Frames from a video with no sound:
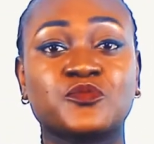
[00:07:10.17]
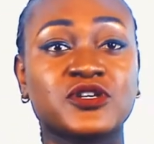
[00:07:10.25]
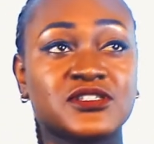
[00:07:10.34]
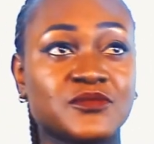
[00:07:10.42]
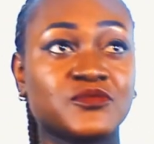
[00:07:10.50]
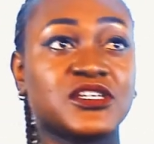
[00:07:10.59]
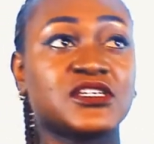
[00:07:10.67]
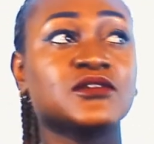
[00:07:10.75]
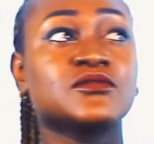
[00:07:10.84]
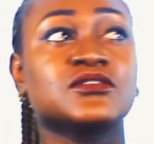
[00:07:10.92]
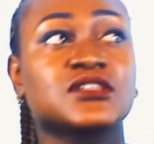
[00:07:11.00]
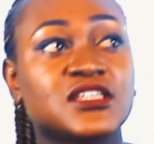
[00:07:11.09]
possibly
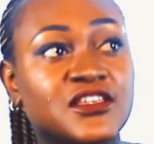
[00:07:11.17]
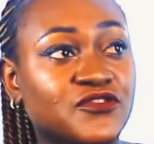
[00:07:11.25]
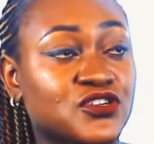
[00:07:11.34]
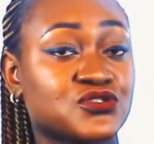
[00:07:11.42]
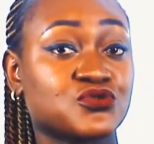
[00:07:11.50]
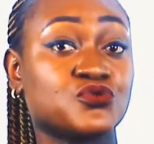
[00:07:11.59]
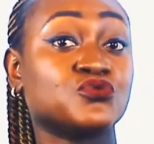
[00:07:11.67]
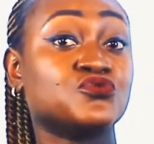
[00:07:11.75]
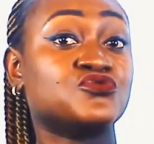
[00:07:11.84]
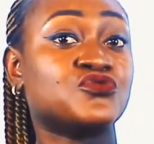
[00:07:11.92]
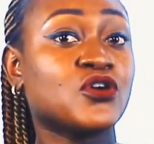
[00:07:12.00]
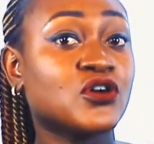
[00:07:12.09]
give us
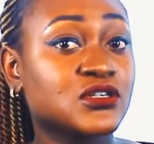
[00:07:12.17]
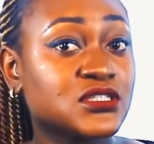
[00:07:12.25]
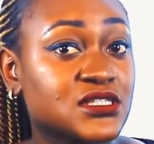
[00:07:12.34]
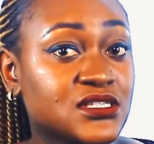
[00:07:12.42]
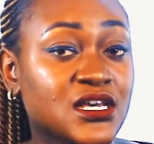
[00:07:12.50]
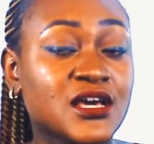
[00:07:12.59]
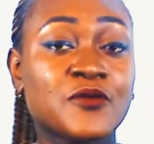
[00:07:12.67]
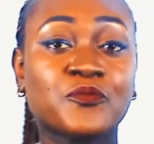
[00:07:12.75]
good roads,